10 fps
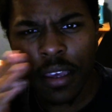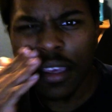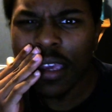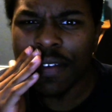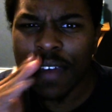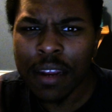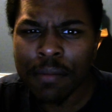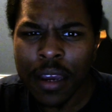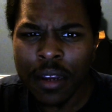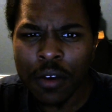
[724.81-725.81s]
If
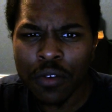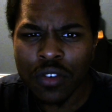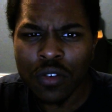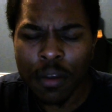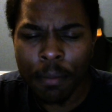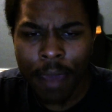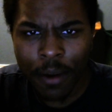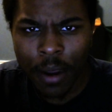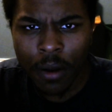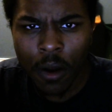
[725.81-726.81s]
anybody knows who the
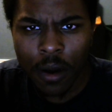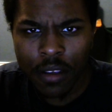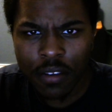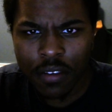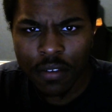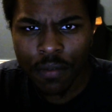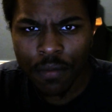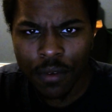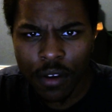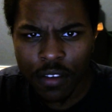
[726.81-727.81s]
background artist
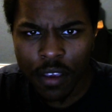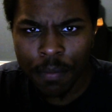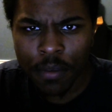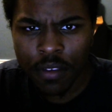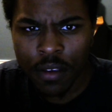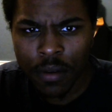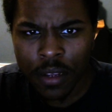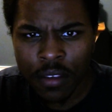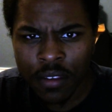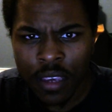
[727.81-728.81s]
for this episode
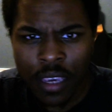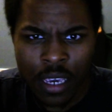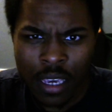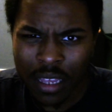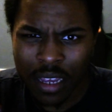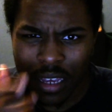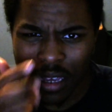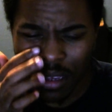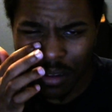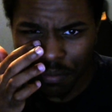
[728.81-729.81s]
is,
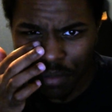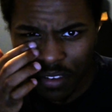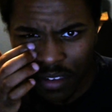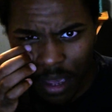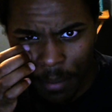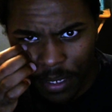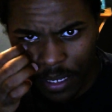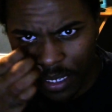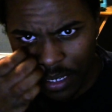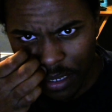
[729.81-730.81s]
please comment
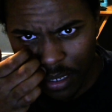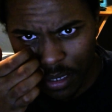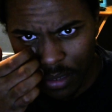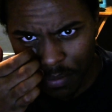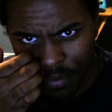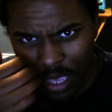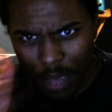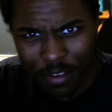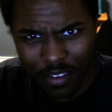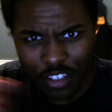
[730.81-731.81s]
in the
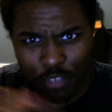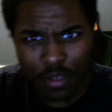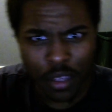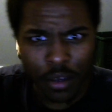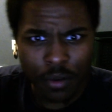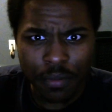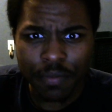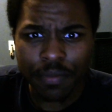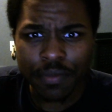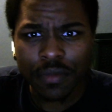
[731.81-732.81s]
comment section below.
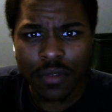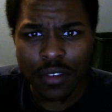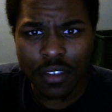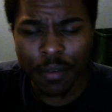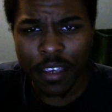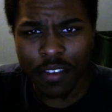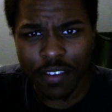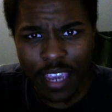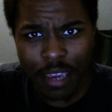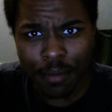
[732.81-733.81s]
Tell me his
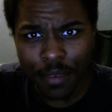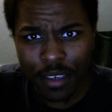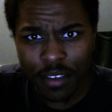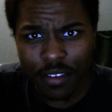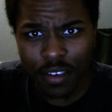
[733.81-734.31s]
name, because